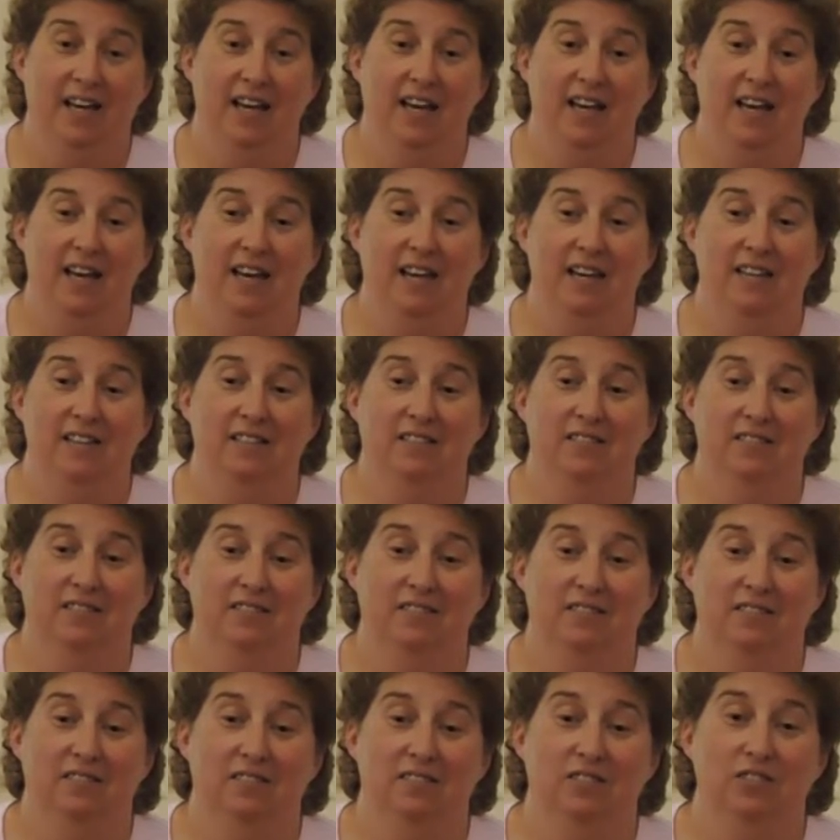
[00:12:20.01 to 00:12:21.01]
And
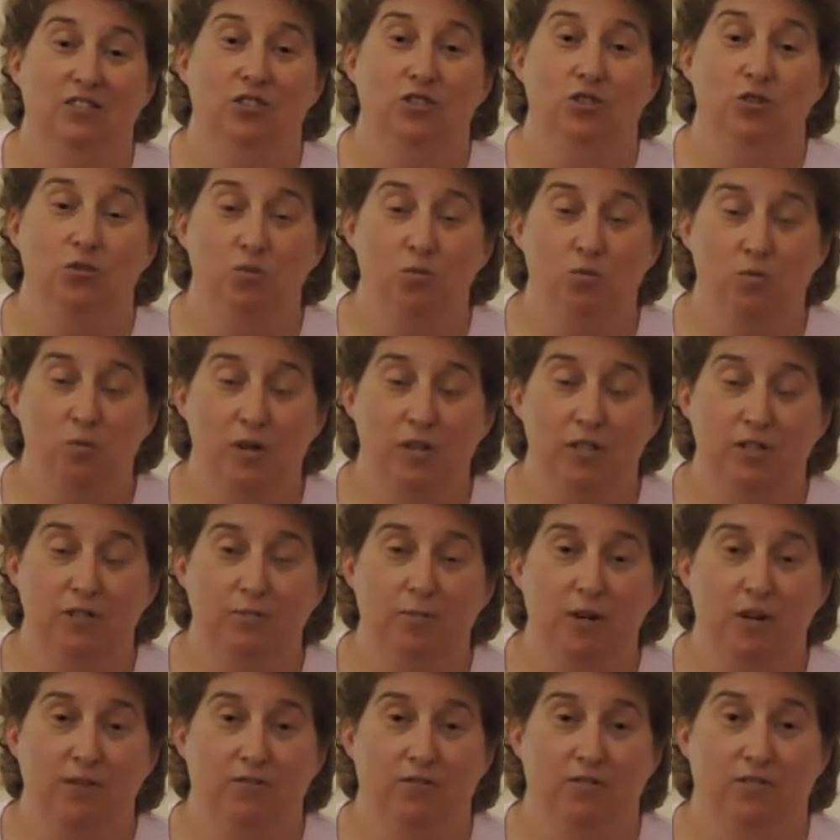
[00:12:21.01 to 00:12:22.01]
Sue was
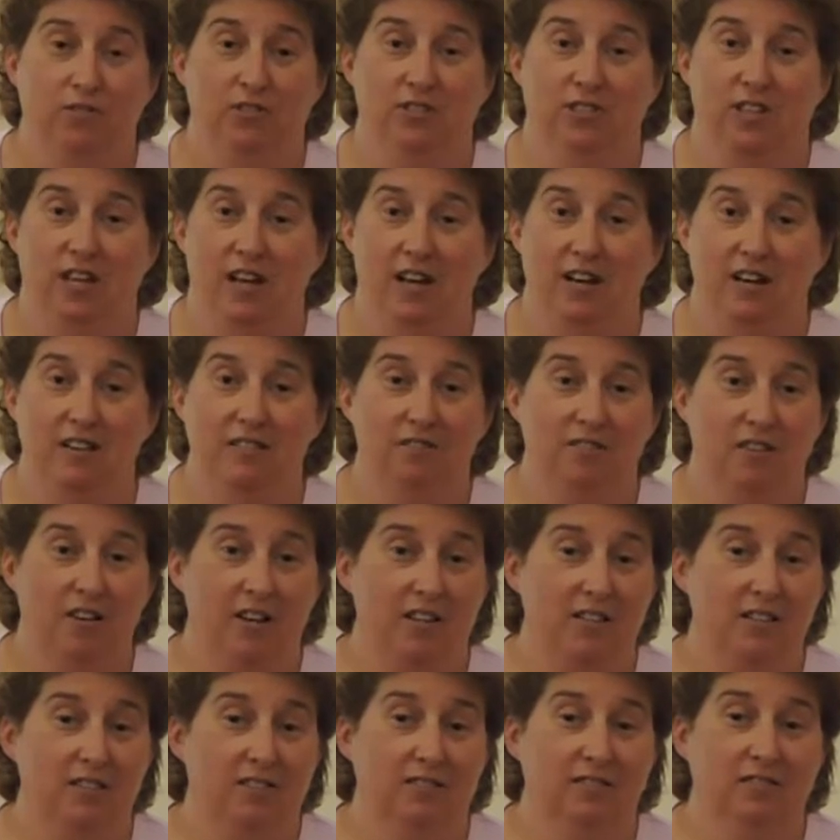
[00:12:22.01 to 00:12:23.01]
my first guiding
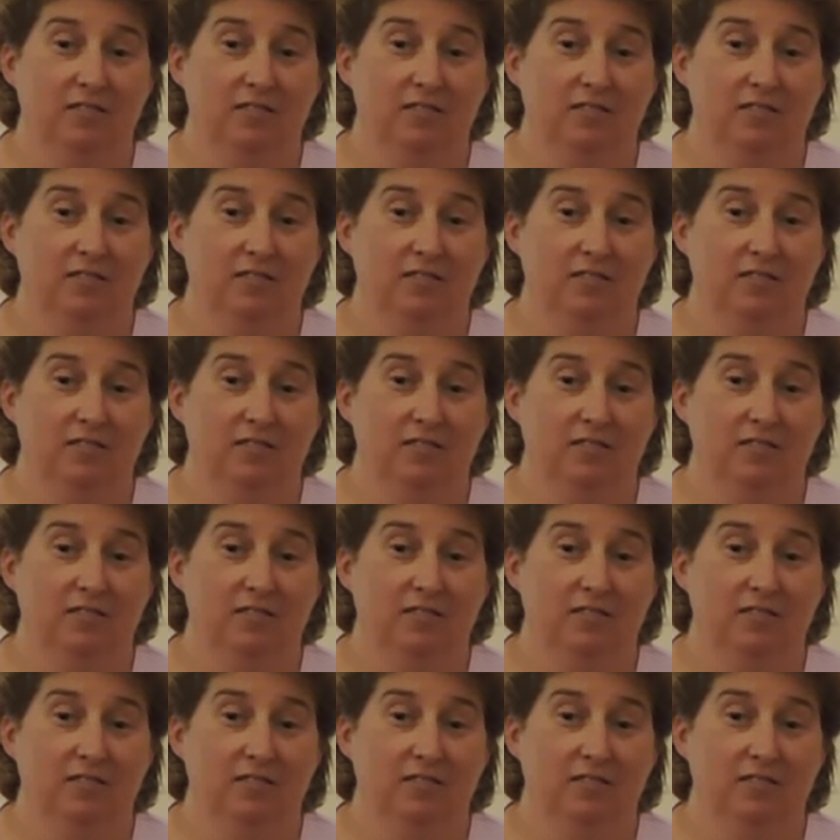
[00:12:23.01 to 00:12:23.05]
light